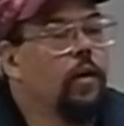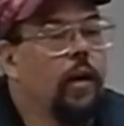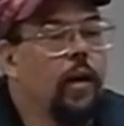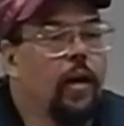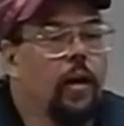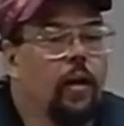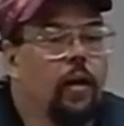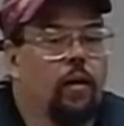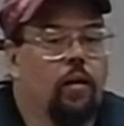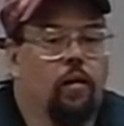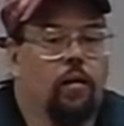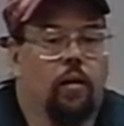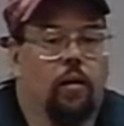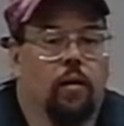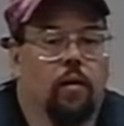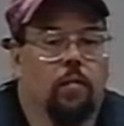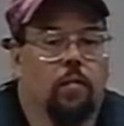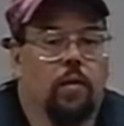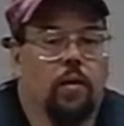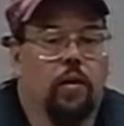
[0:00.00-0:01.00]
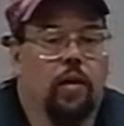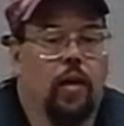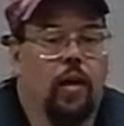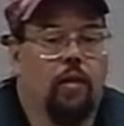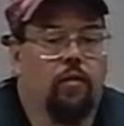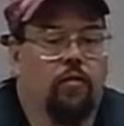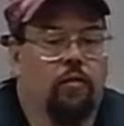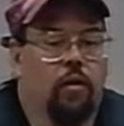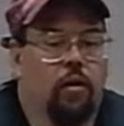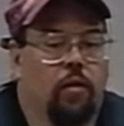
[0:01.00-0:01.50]
And um, in the
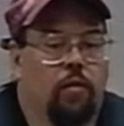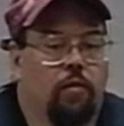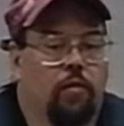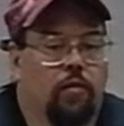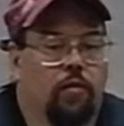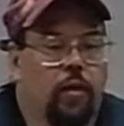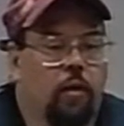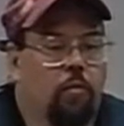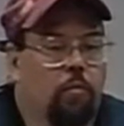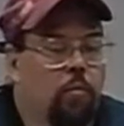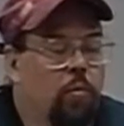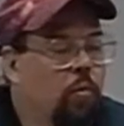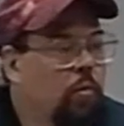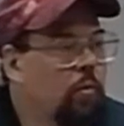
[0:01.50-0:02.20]
case of the South